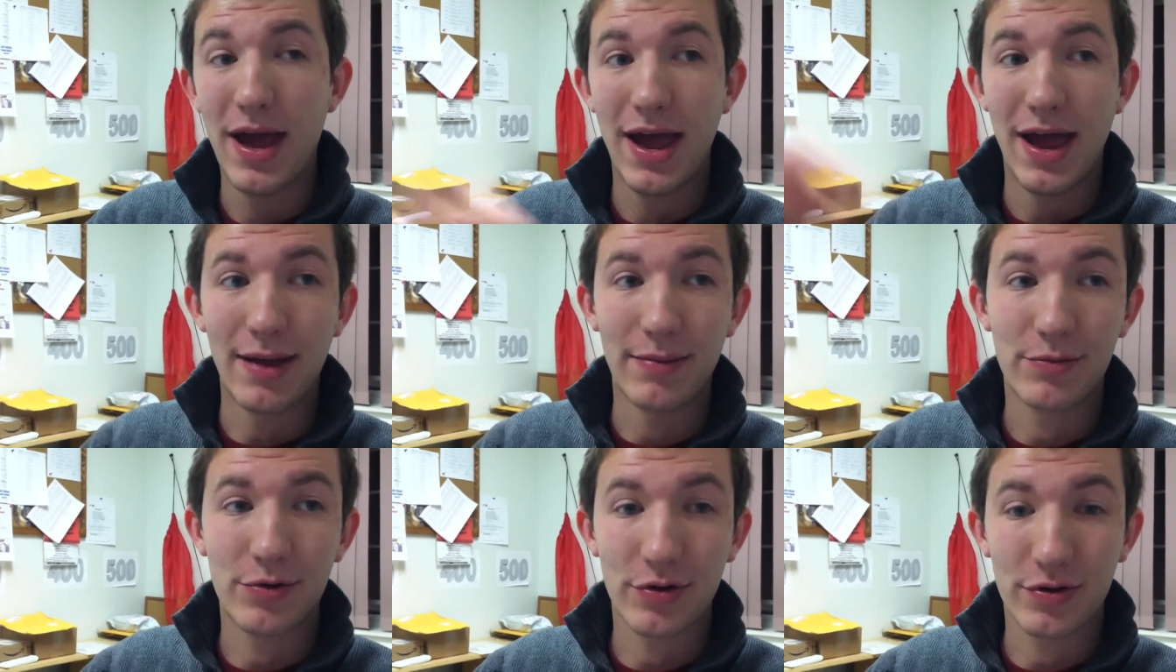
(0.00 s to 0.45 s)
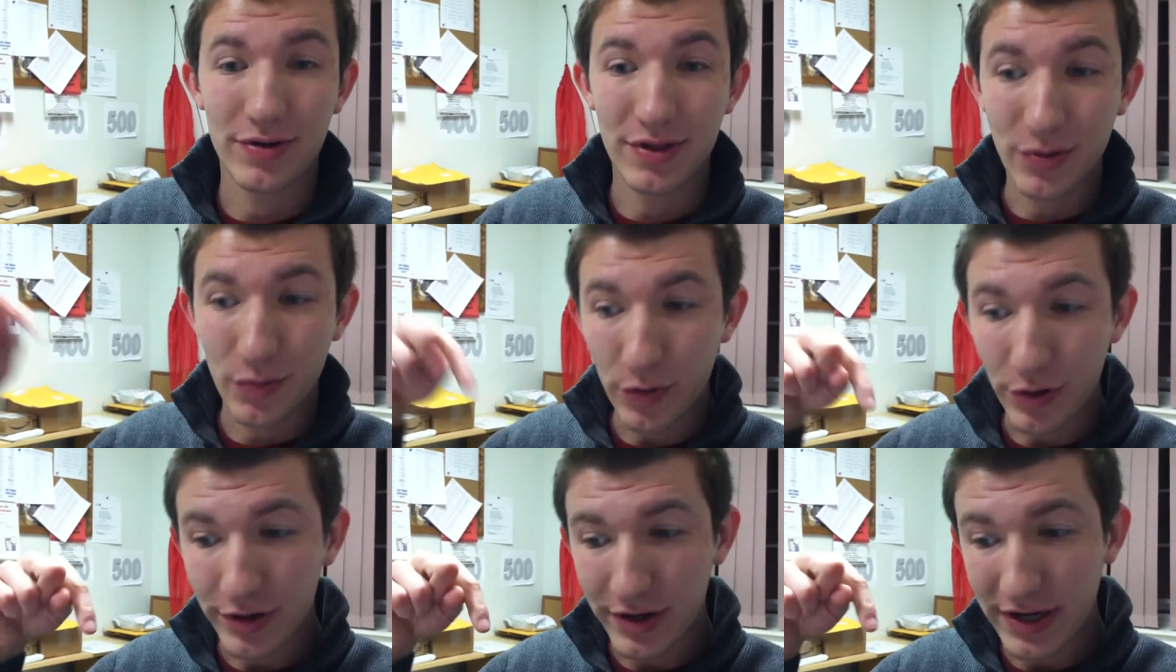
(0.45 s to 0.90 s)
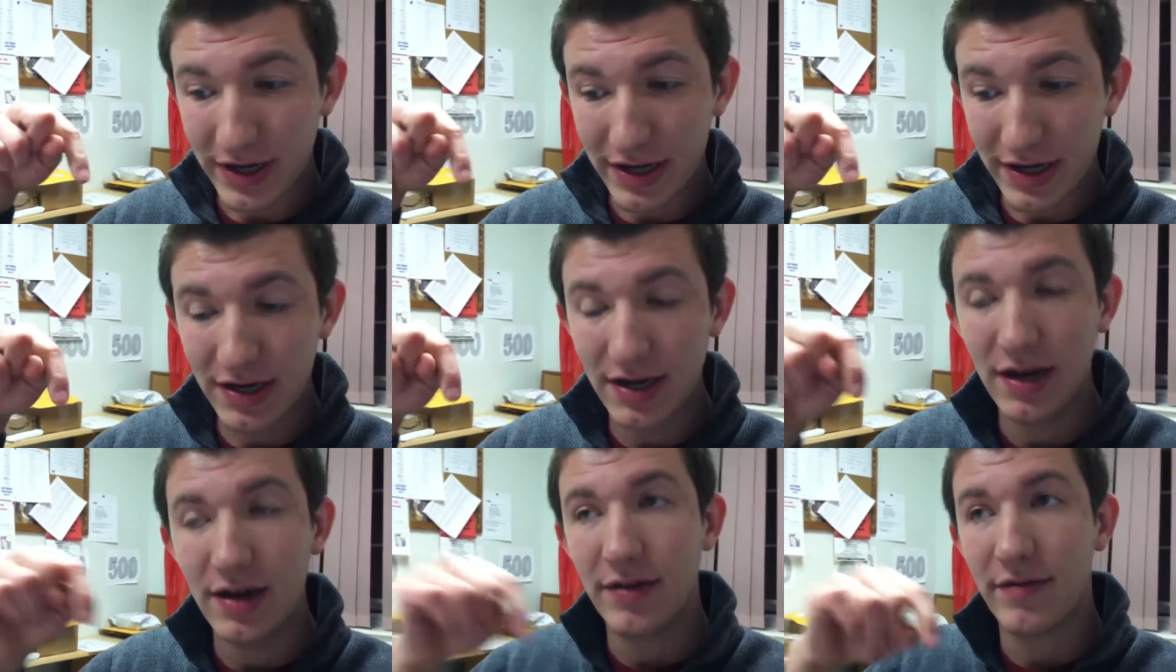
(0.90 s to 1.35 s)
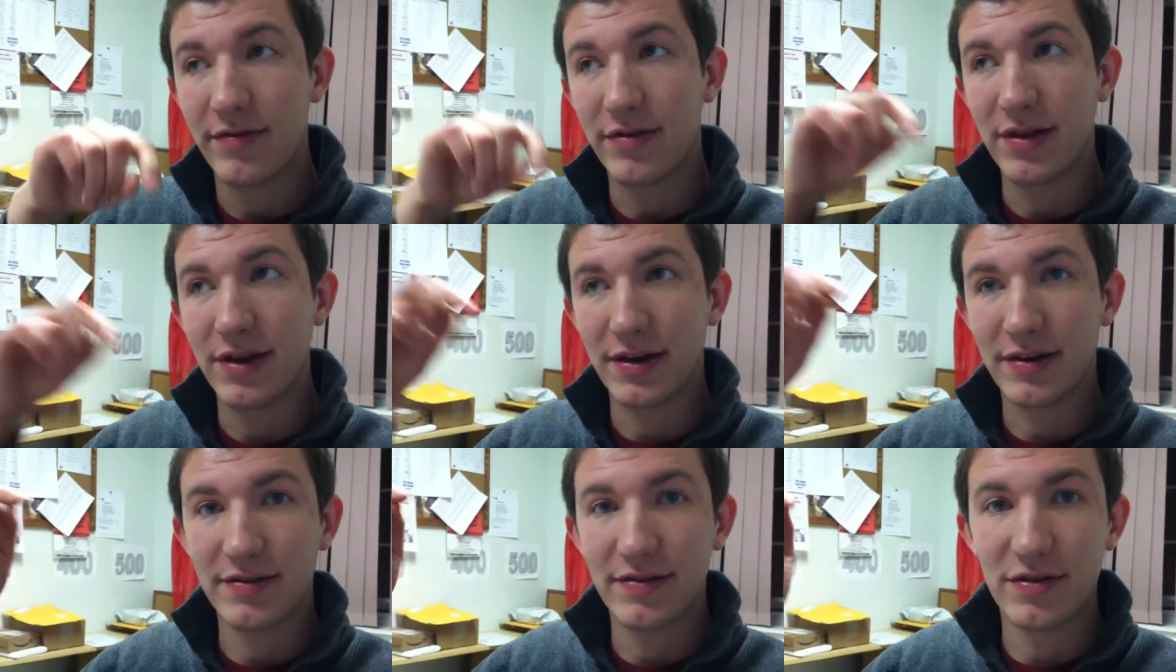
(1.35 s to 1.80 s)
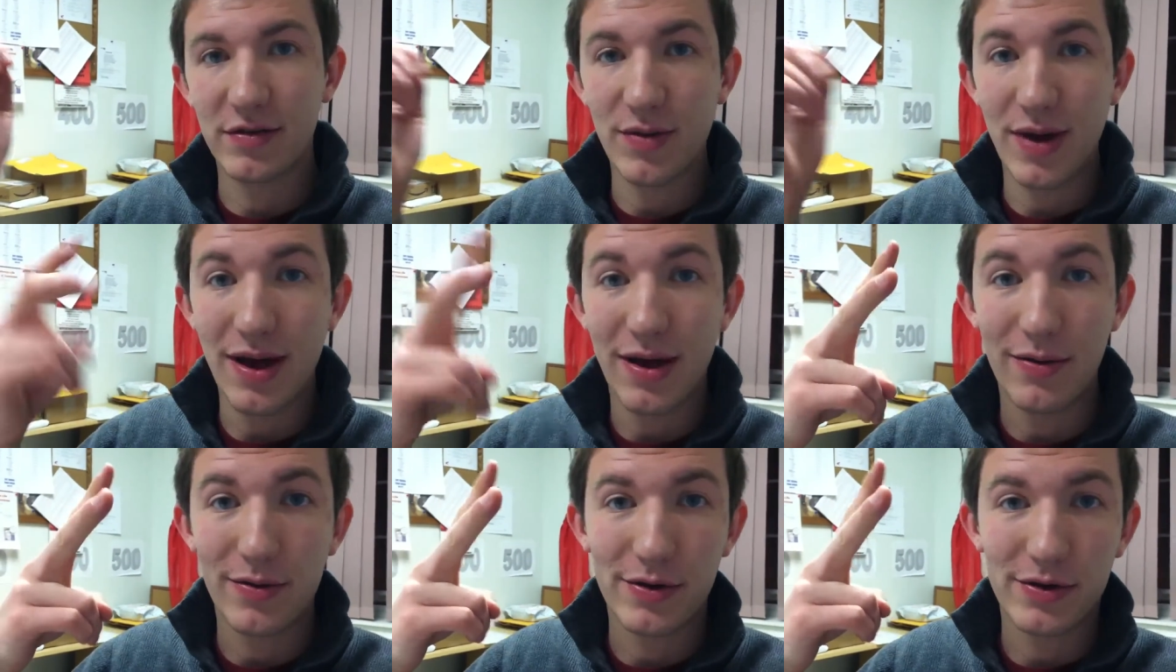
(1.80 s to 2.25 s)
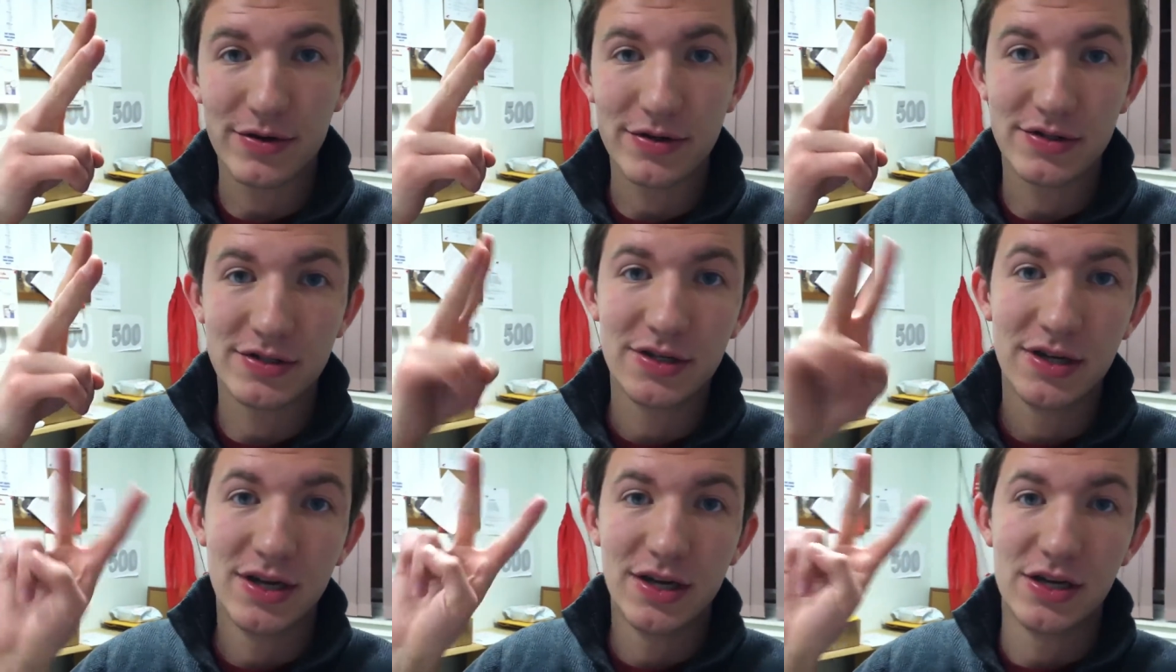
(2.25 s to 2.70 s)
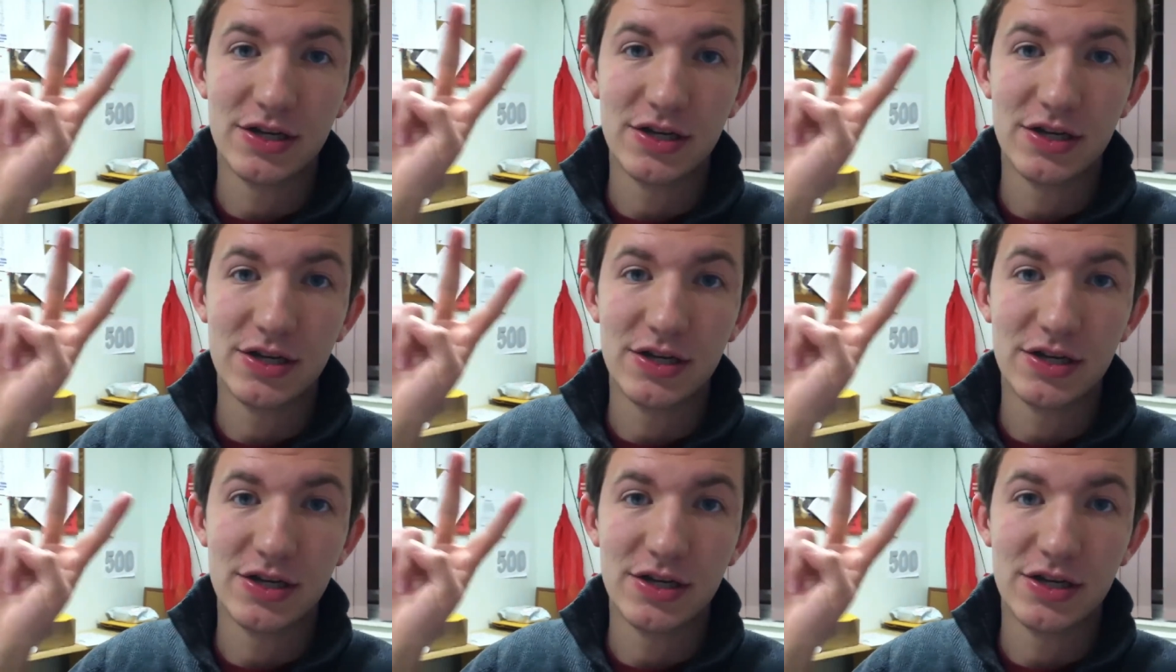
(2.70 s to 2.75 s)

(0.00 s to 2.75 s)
I'm currently working for the next two hours,